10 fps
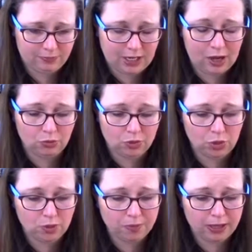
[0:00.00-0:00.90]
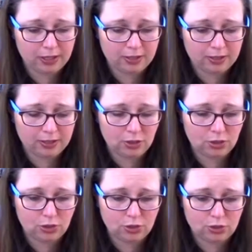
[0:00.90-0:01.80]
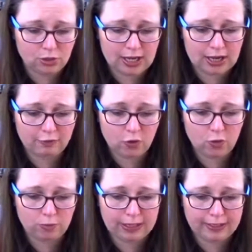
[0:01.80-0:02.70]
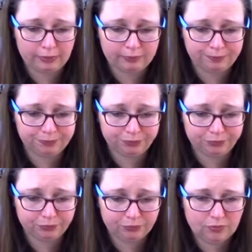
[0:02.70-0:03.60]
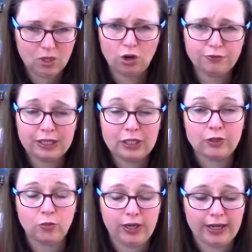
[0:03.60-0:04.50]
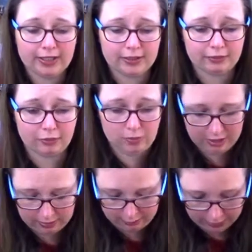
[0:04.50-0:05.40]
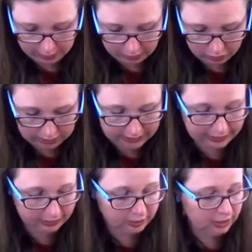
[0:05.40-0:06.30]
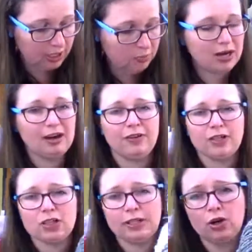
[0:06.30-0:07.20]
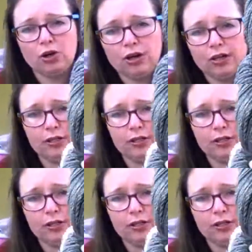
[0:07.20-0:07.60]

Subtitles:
I was hoping to get a 4-ply or fingering weight for my finished yarn, but I have actually got